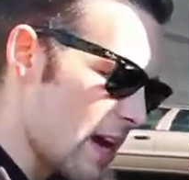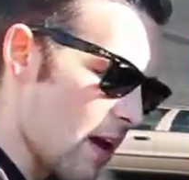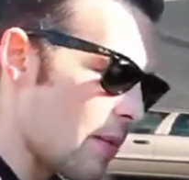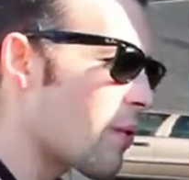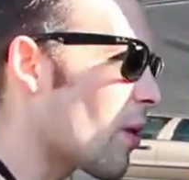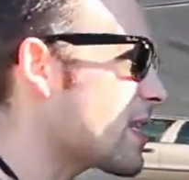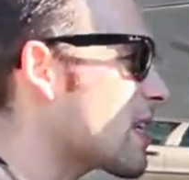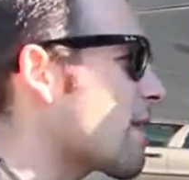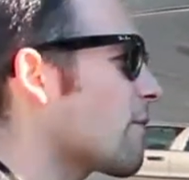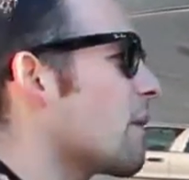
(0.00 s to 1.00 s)
Now I'm going to once
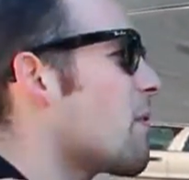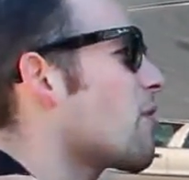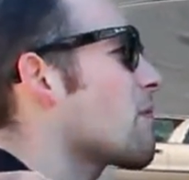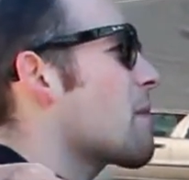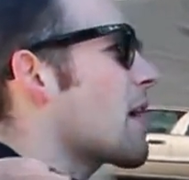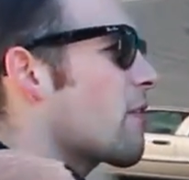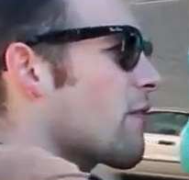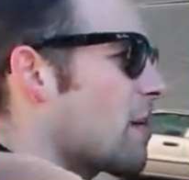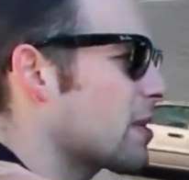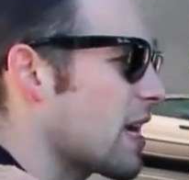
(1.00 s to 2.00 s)
again flip over my
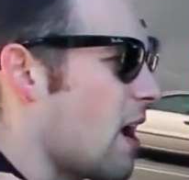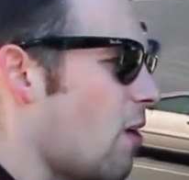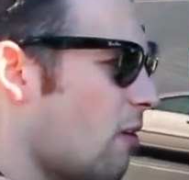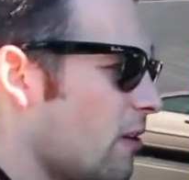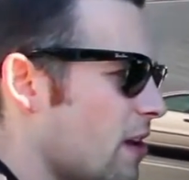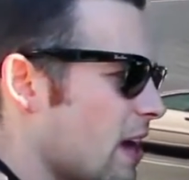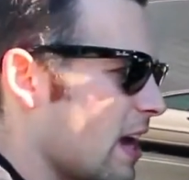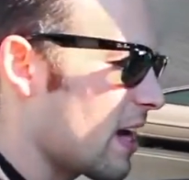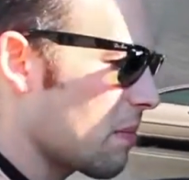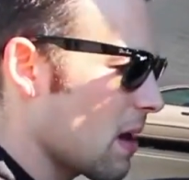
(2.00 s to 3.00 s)
microfiber towel
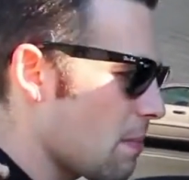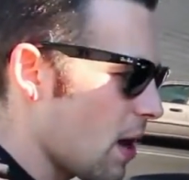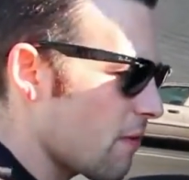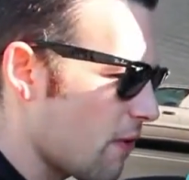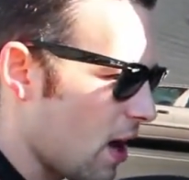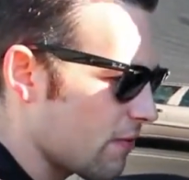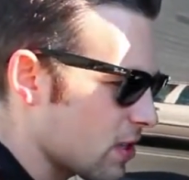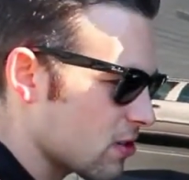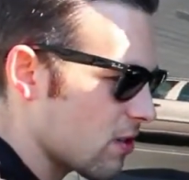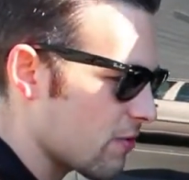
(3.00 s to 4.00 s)
and I'm going to buff off the